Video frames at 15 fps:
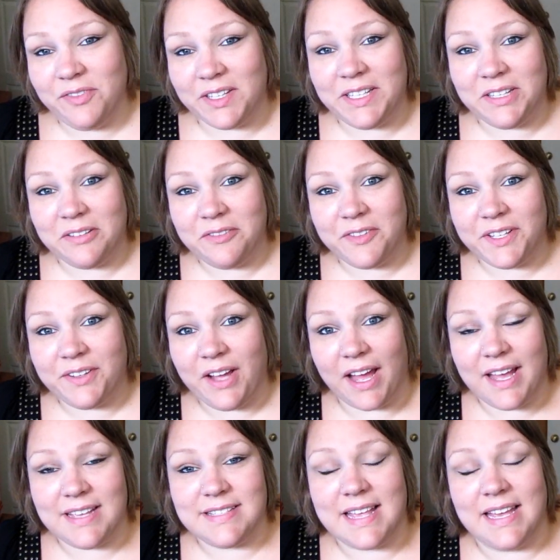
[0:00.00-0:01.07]
video for you
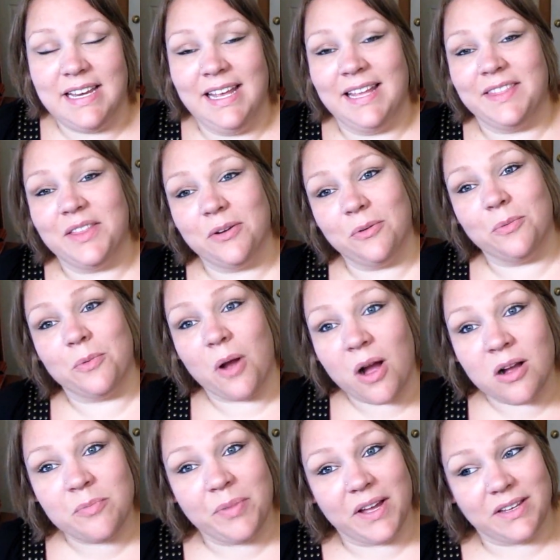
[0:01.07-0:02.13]
guys and hit the
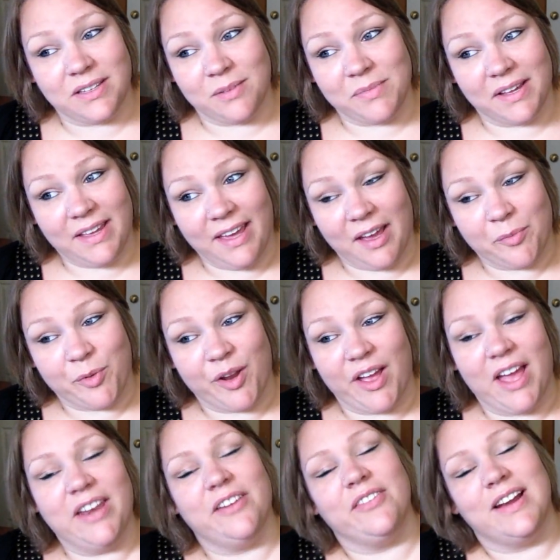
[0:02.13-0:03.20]
wrong button on my camera
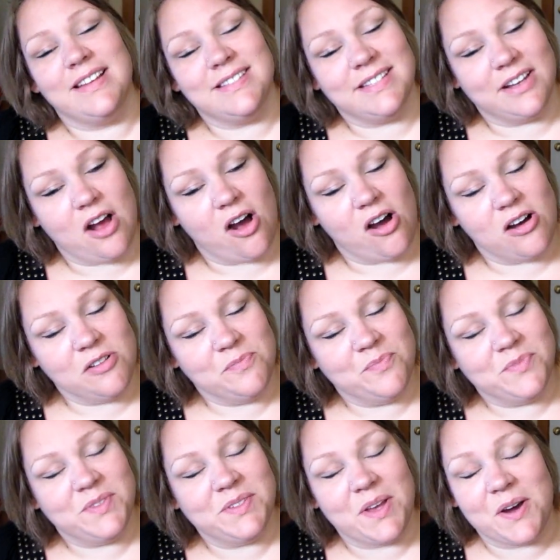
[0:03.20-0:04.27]
and erased it all.
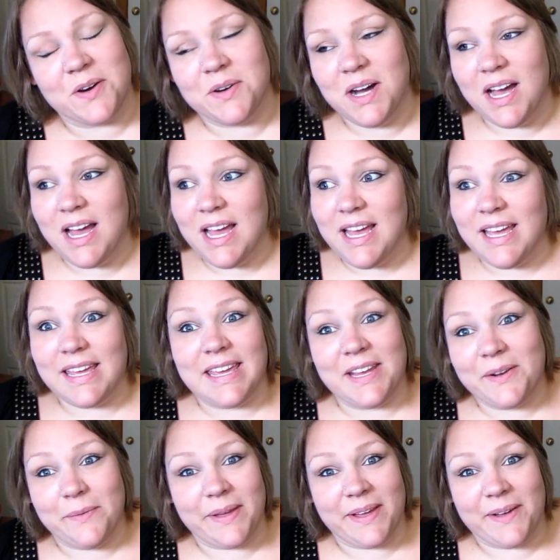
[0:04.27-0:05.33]
So
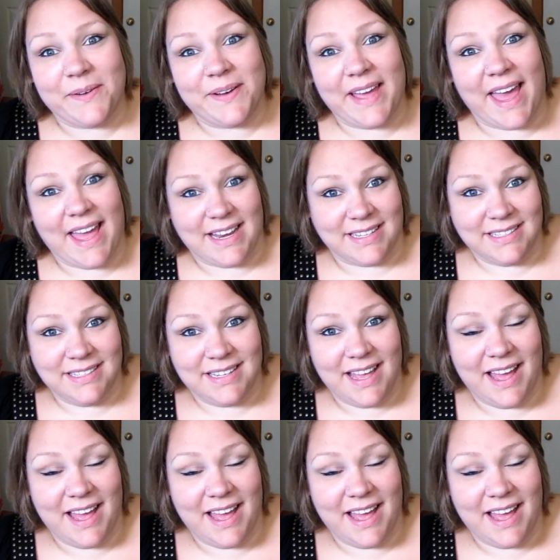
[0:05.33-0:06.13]
here we go again.